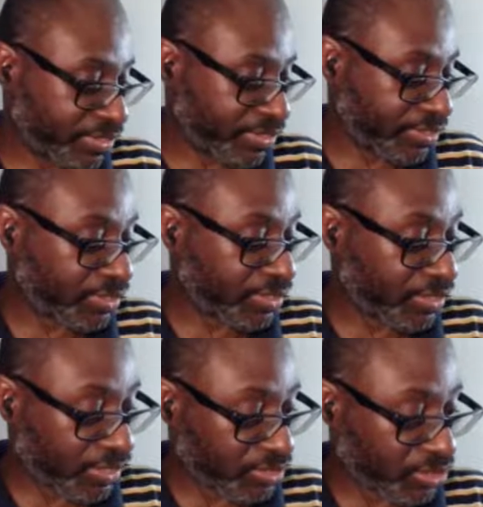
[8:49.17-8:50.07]
I'm gonna
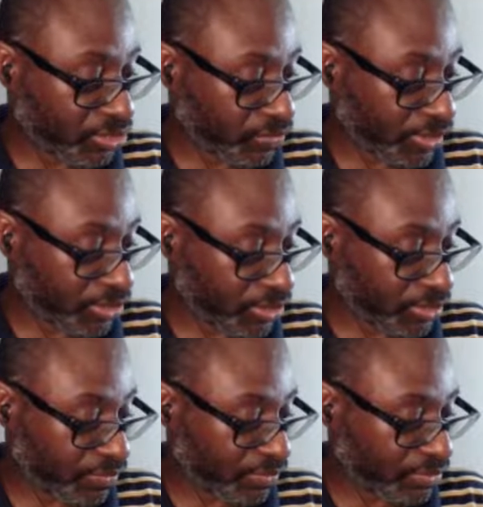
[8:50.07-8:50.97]
wait for them to
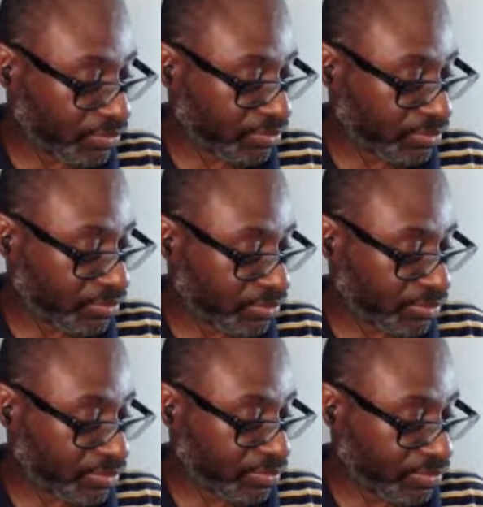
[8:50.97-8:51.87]
get their
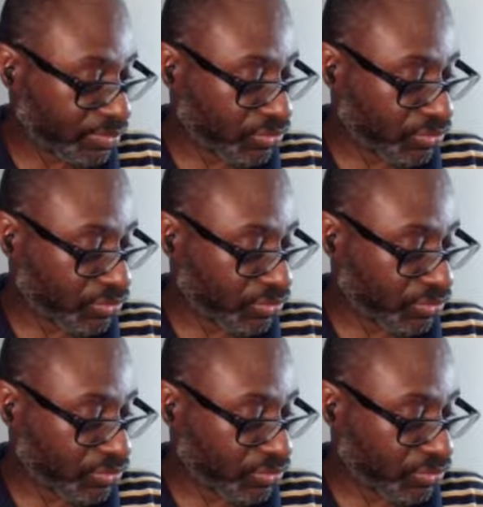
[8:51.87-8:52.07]
situation